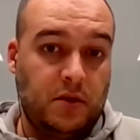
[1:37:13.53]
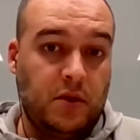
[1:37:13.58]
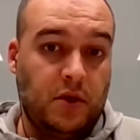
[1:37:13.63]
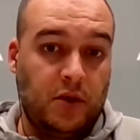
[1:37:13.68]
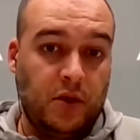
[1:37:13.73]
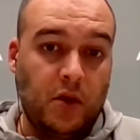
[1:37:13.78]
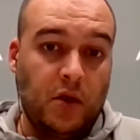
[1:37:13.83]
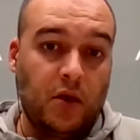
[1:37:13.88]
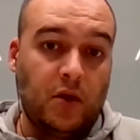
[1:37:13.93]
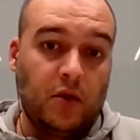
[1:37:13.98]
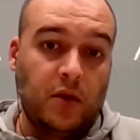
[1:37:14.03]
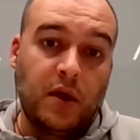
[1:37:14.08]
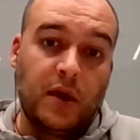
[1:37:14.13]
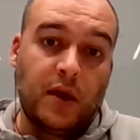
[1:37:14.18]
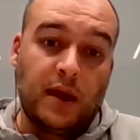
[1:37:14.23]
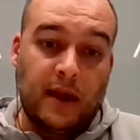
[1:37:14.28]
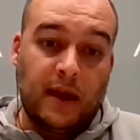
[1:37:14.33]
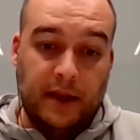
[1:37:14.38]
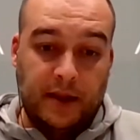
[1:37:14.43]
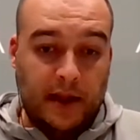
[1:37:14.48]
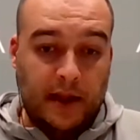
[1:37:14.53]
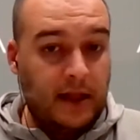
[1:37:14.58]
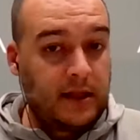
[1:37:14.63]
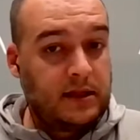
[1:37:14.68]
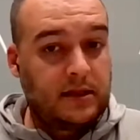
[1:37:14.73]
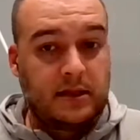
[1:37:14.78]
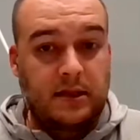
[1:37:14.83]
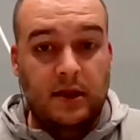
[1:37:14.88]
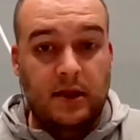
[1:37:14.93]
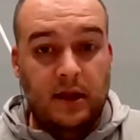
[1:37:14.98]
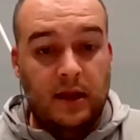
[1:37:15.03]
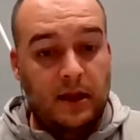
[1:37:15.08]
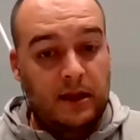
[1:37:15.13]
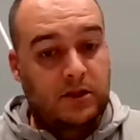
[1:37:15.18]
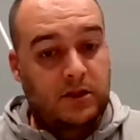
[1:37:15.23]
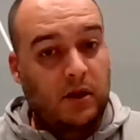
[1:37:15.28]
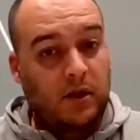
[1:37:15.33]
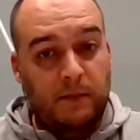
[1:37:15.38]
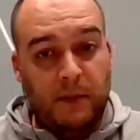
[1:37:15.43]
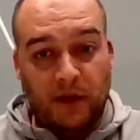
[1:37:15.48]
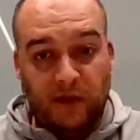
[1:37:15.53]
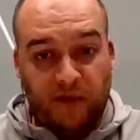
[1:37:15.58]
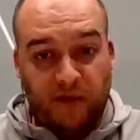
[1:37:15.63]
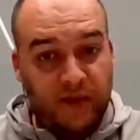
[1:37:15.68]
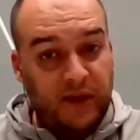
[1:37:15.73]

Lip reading: and then it's all about